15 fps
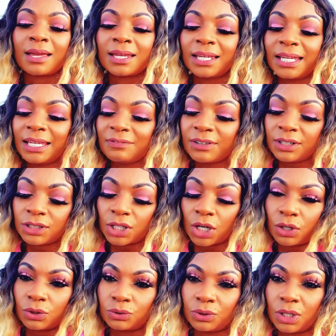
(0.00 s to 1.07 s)
even
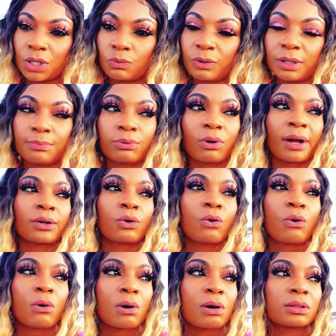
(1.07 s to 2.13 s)
though we brought
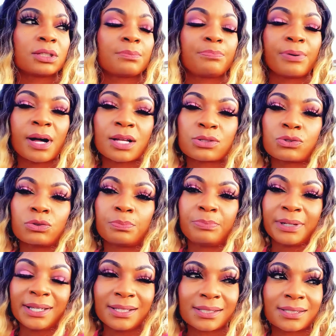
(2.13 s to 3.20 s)
all the puzzle
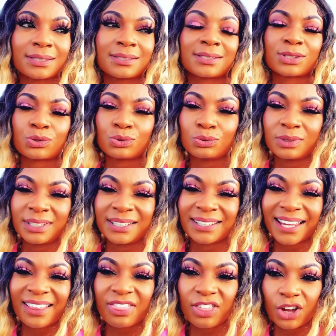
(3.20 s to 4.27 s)
pieces
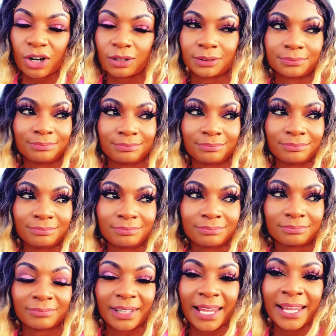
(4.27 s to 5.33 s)
together,
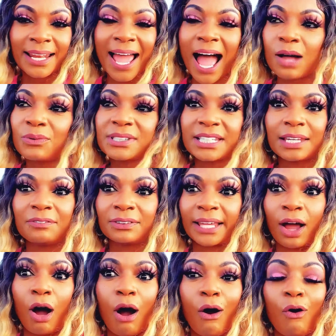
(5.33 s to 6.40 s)
and I was even
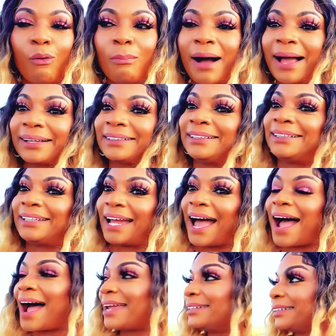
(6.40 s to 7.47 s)
like, oh my
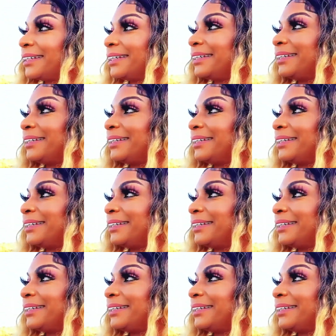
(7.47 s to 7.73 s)
God, look at